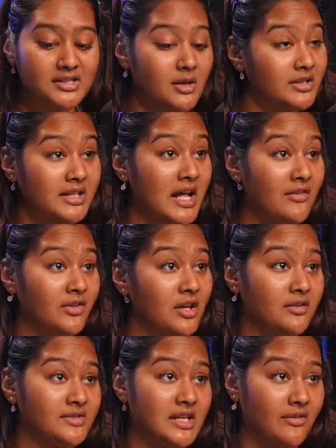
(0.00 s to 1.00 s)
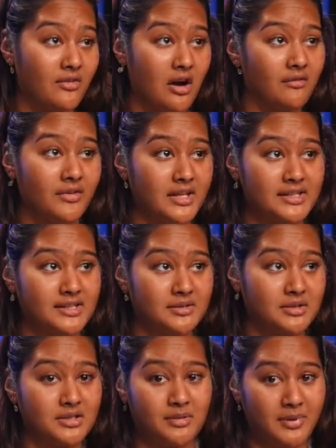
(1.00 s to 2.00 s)
I didn't have a lot of self-confidence
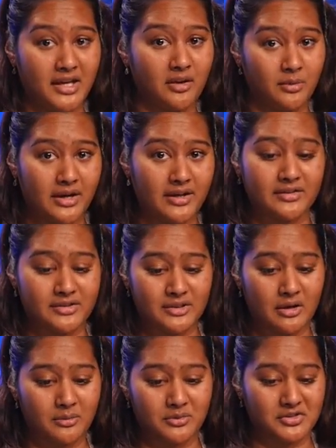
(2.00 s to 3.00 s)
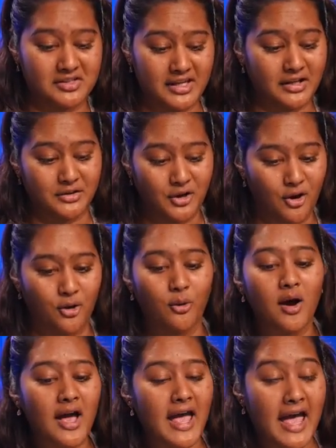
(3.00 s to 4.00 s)
to begin with, so I was just like, no,
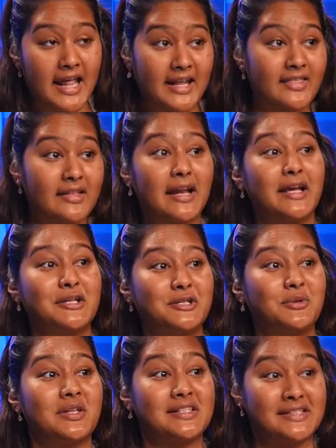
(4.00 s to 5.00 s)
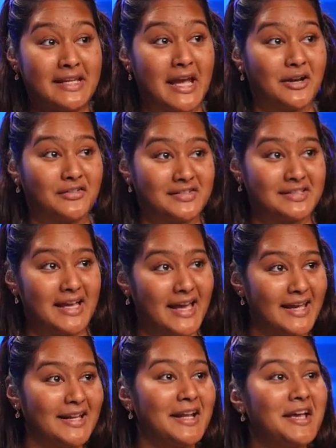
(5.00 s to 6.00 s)
anything I can do to stay out of
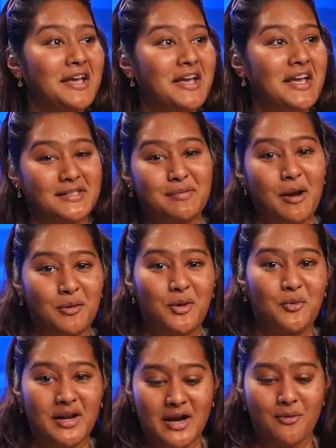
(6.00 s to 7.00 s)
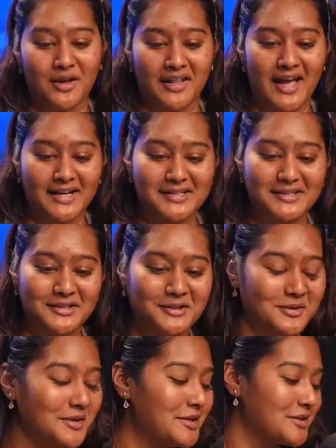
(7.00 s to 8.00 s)
sight is probably what I would like to do.
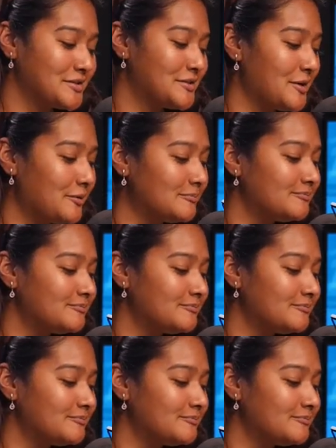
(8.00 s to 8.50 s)
So